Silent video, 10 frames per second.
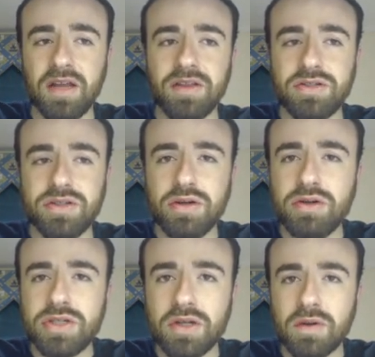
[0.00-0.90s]
the
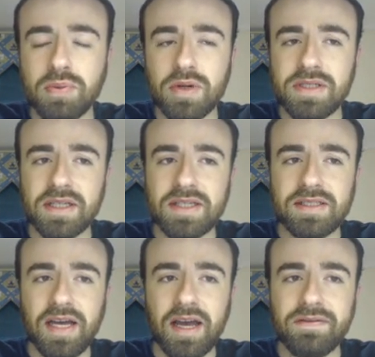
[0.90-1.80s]
two choke points on the
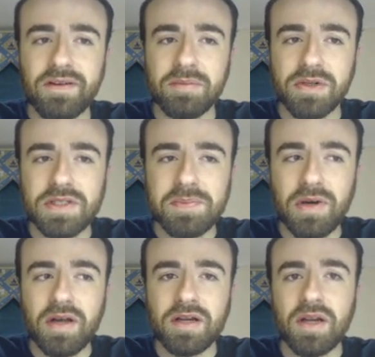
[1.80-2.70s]
side from your
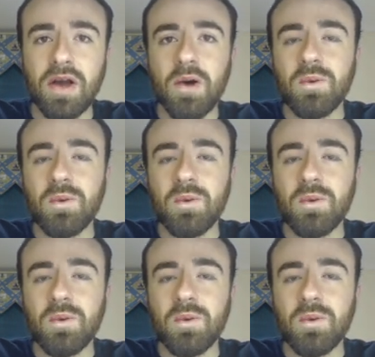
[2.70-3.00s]
spawn